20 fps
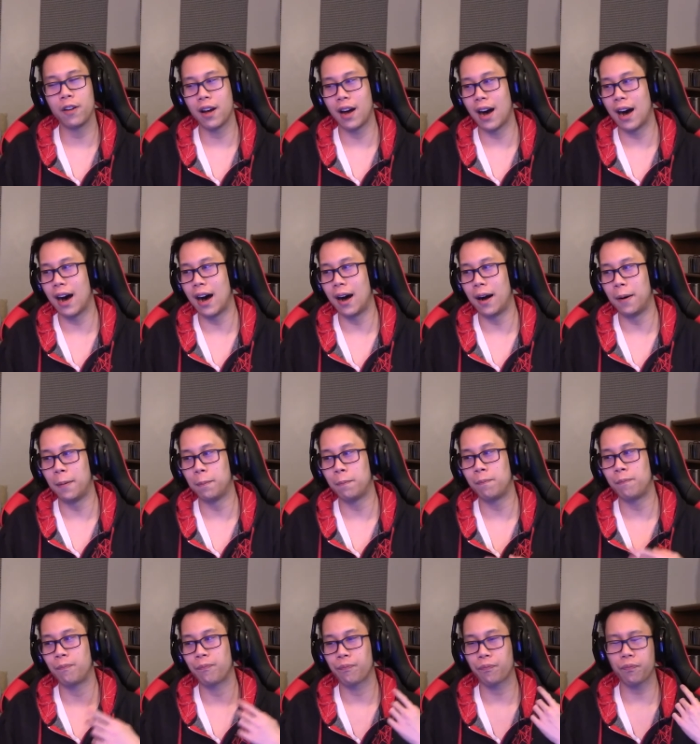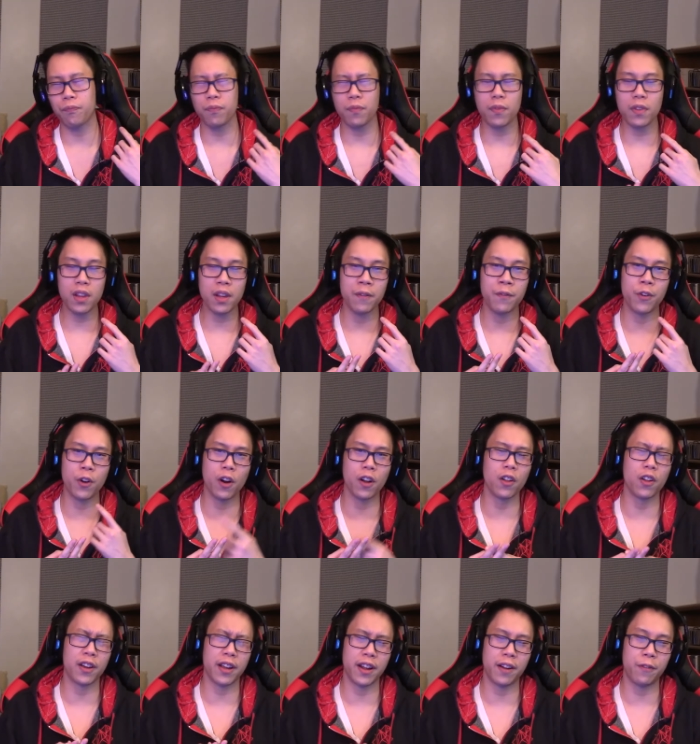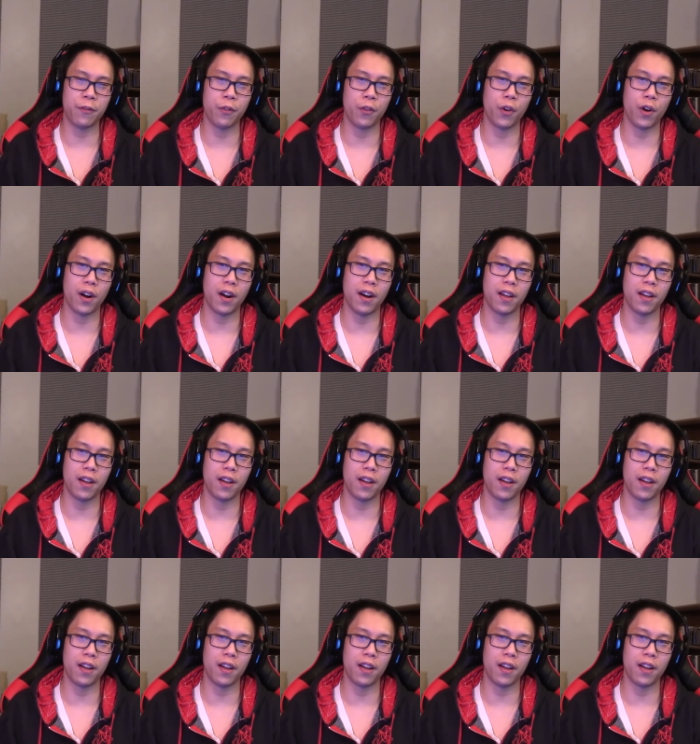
If you're looking for